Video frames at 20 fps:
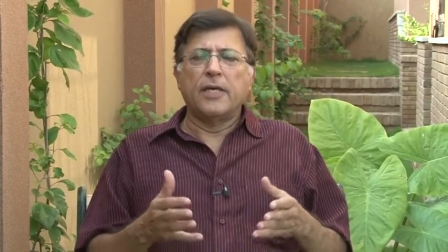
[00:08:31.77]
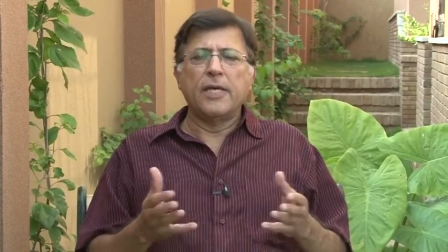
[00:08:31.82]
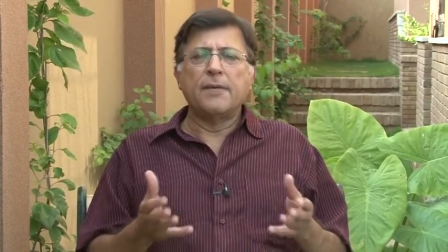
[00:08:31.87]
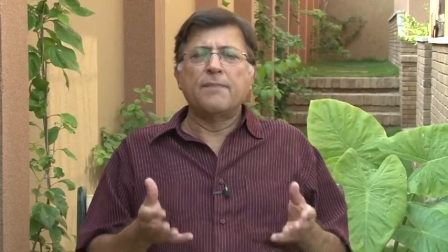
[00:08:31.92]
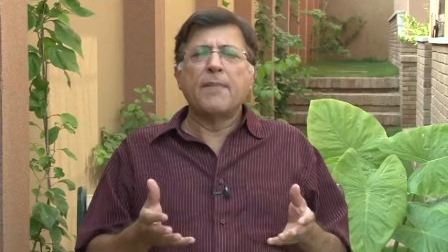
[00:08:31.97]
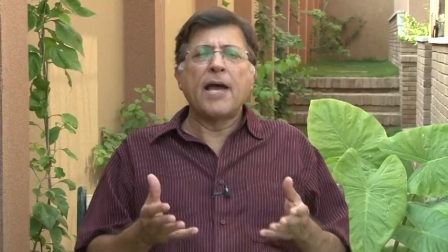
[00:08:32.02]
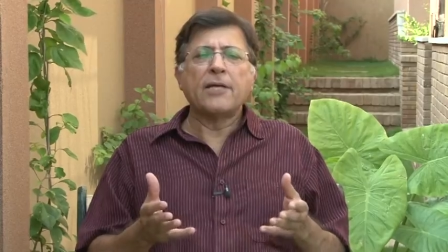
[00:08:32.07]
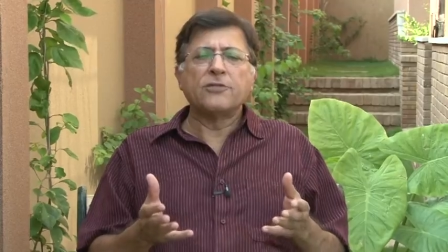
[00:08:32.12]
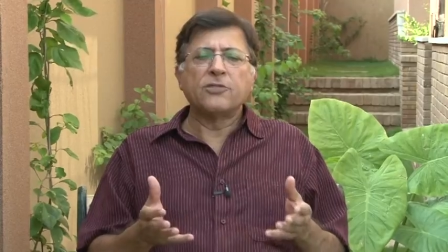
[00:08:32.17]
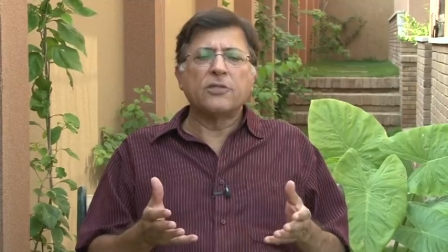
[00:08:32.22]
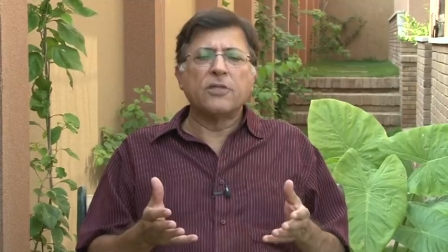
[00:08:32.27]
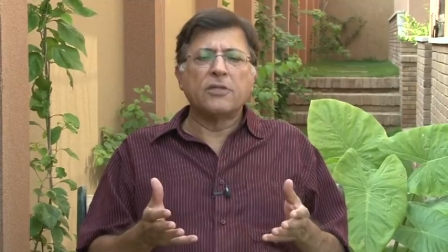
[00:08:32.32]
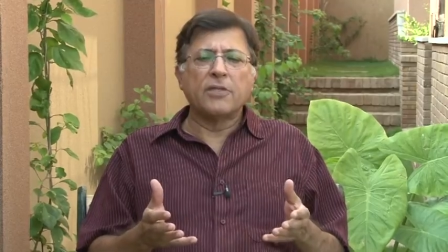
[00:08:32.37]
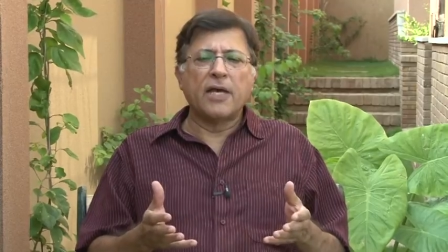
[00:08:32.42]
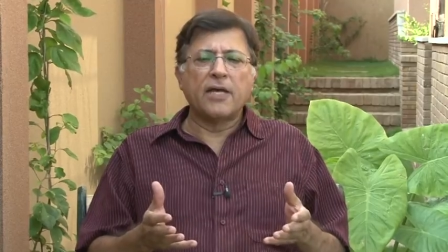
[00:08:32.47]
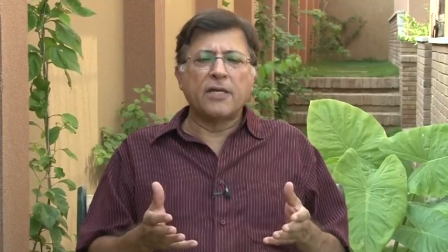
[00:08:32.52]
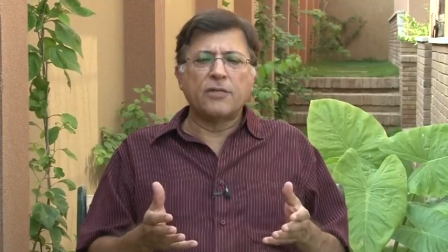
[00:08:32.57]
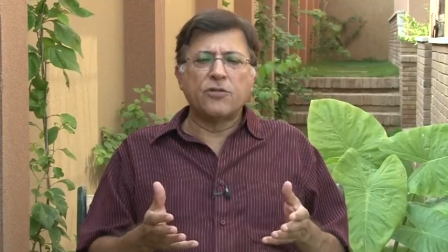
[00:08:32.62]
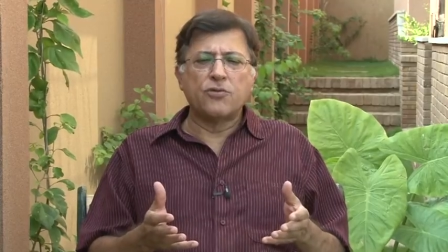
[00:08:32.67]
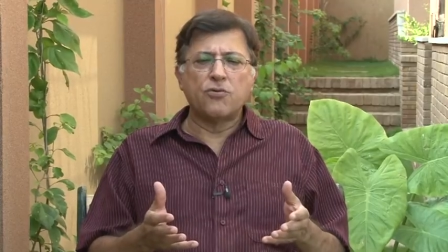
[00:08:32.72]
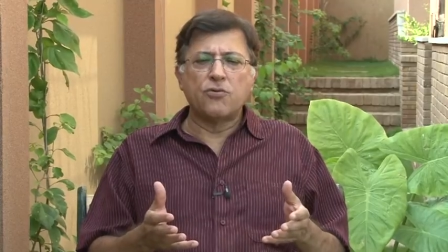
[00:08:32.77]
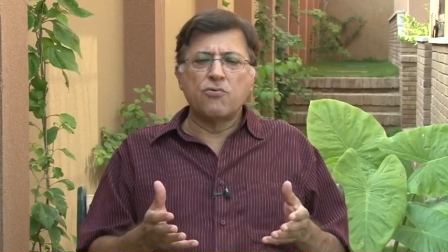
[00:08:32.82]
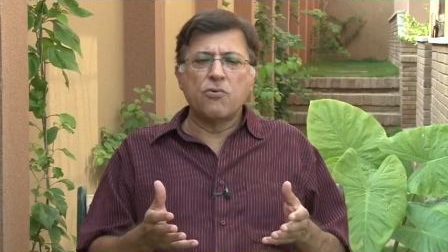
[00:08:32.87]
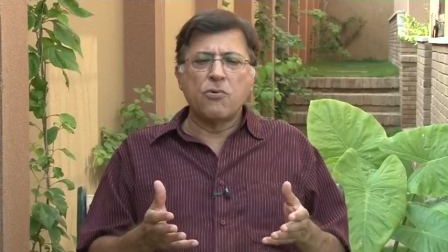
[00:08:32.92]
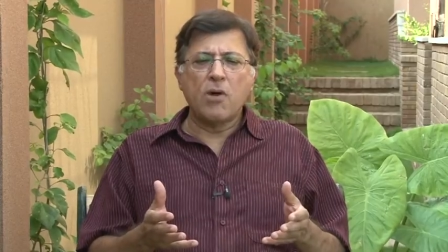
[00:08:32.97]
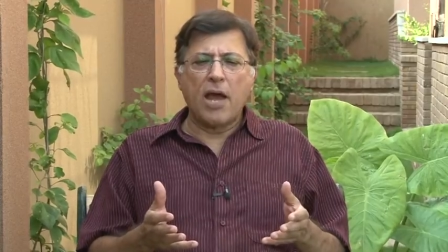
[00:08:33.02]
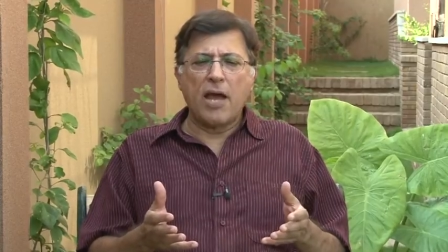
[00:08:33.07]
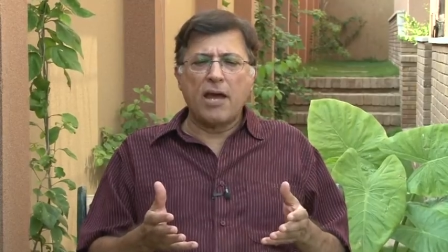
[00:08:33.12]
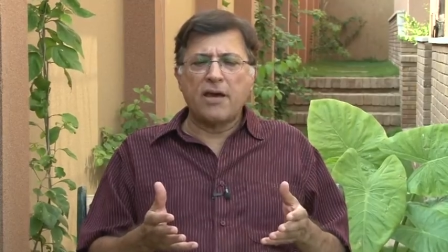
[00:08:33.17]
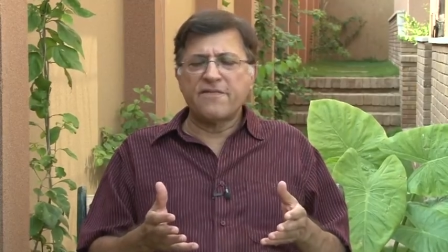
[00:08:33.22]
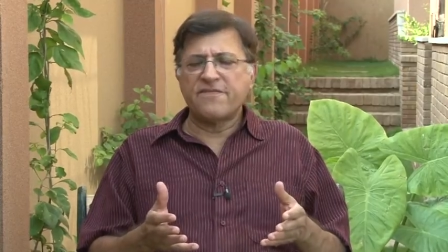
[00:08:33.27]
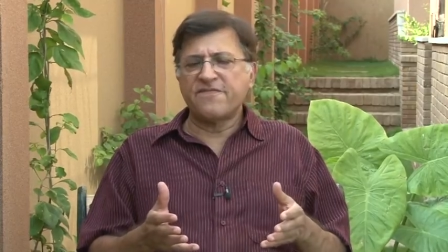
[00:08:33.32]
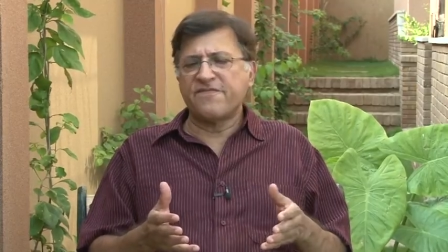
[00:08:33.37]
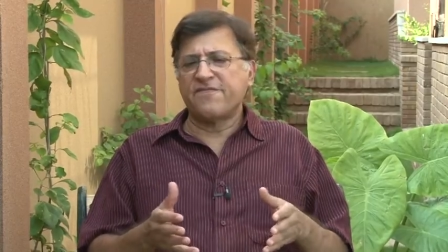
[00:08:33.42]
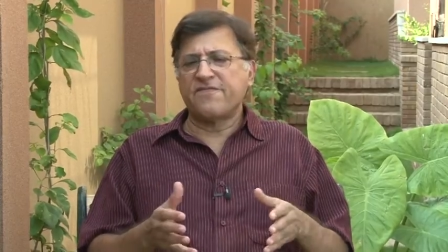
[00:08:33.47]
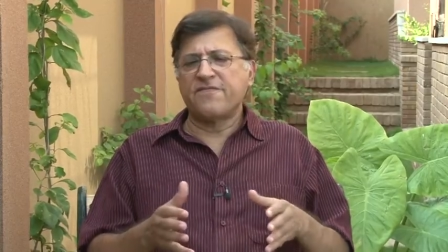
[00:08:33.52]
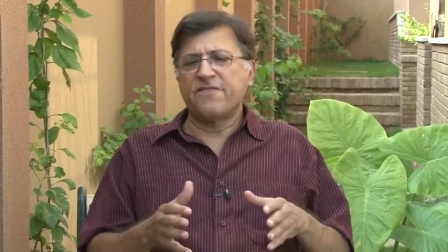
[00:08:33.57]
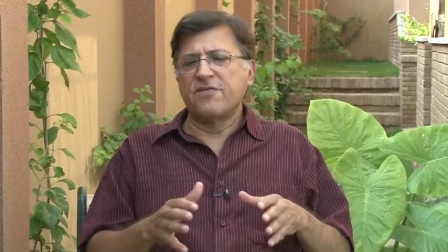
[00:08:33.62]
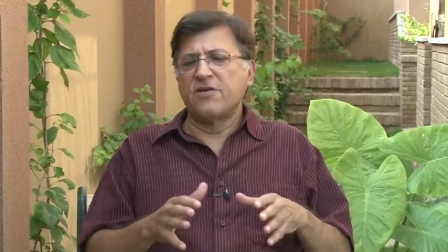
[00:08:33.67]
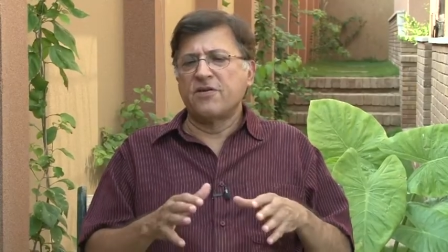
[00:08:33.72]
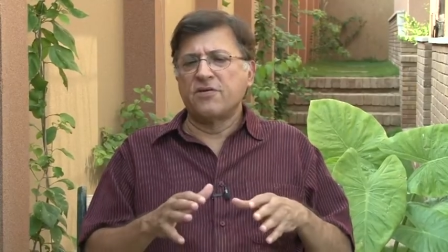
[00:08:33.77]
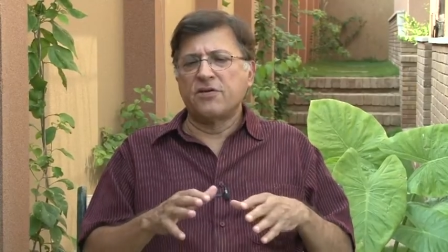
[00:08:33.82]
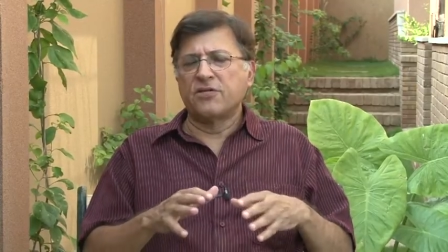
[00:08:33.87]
Imagine that you have